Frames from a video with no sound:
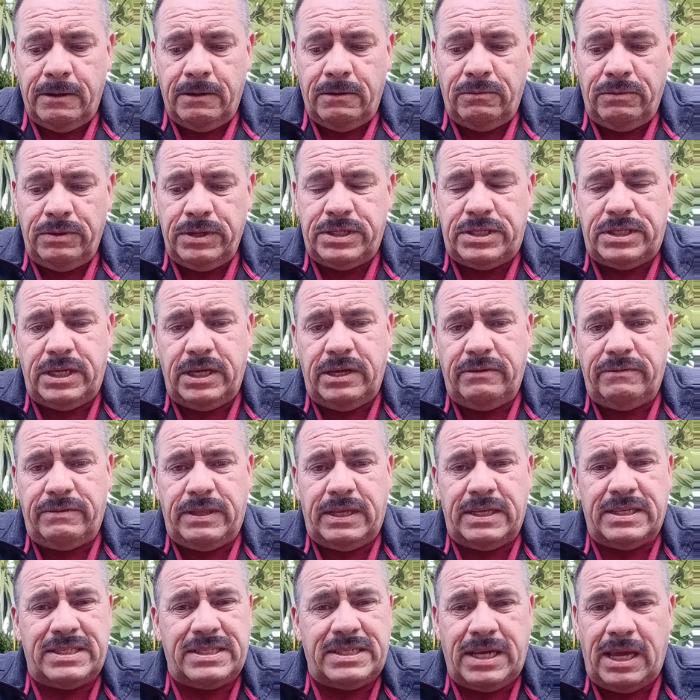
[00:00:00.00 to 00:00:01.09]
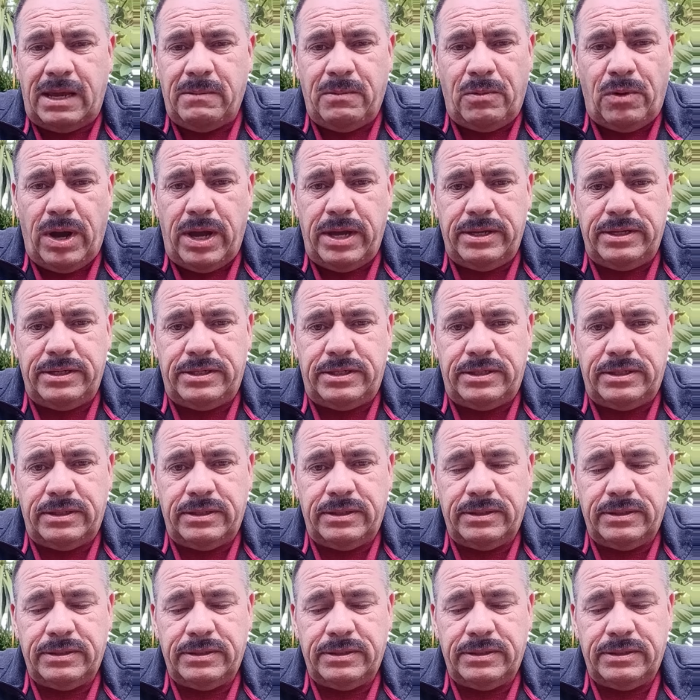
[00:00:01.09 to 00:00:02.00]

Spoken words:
received the same wage.